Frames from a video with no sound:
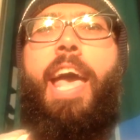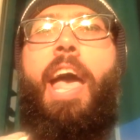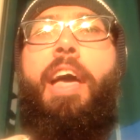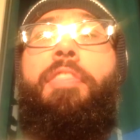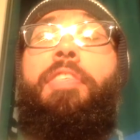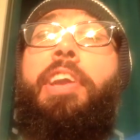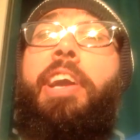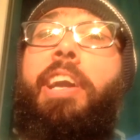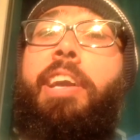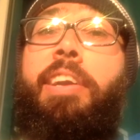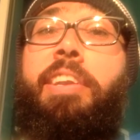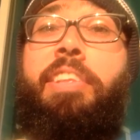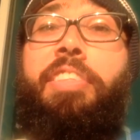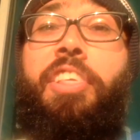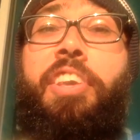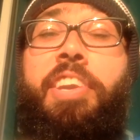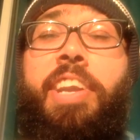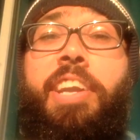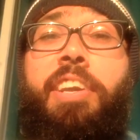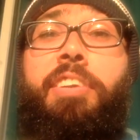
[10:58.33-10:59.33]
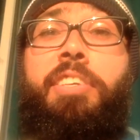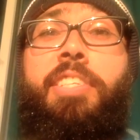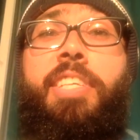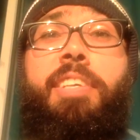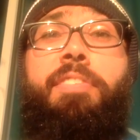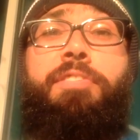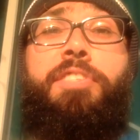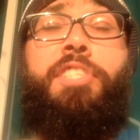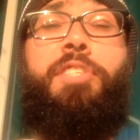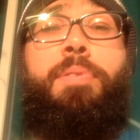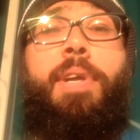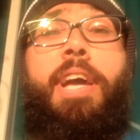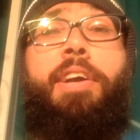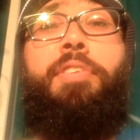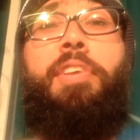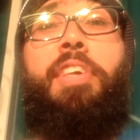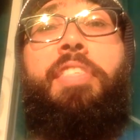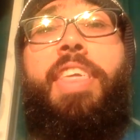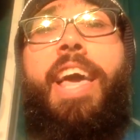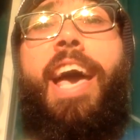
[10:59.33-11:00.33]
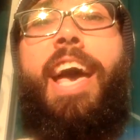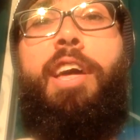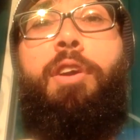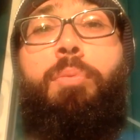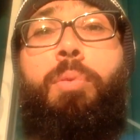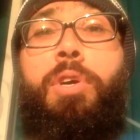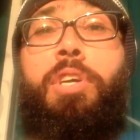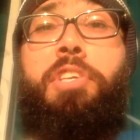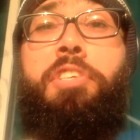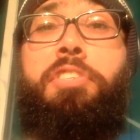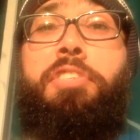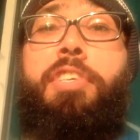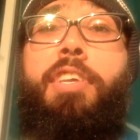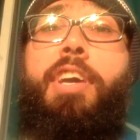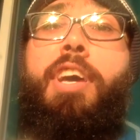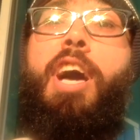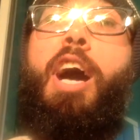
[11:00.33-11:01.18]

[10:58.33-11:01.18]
and the narrative surrounding that was